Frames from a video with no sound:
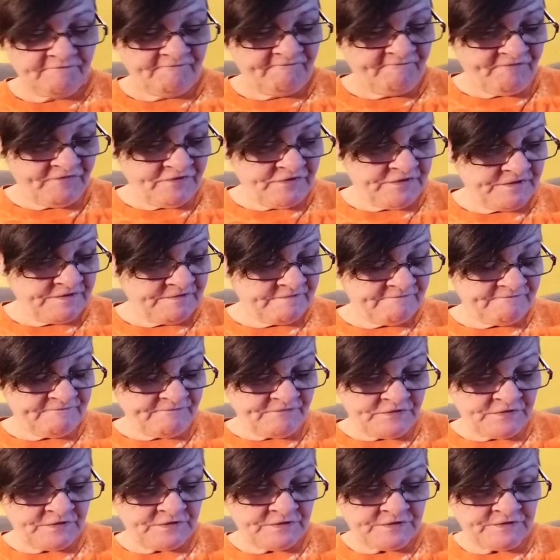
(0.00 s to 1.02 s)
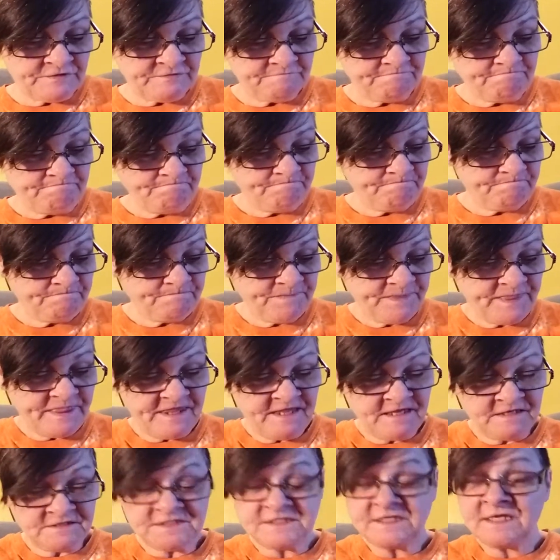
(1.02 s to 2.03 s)
for
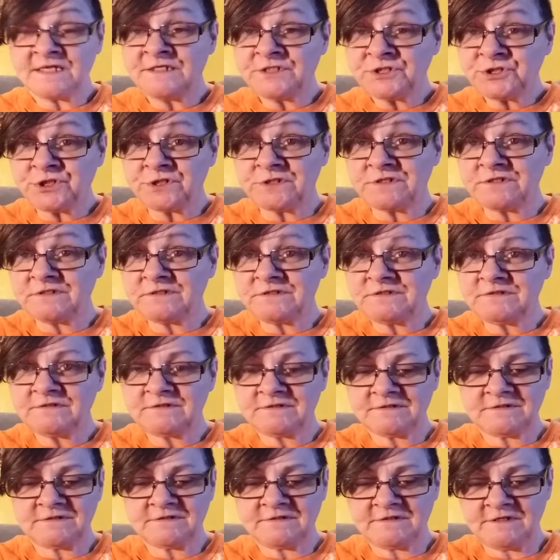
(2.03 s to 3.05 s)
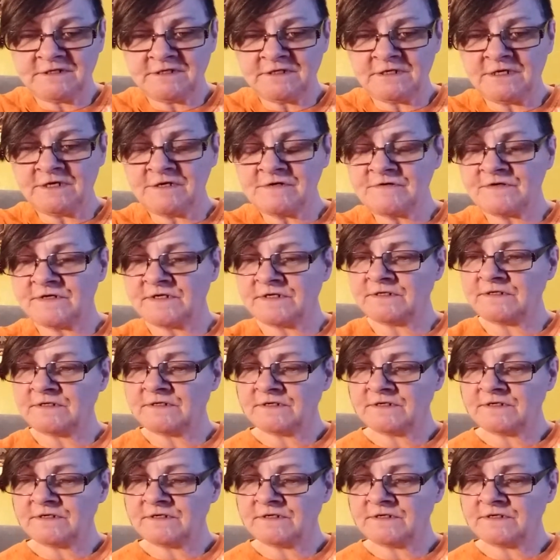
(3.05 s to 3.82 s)
ascension, you know,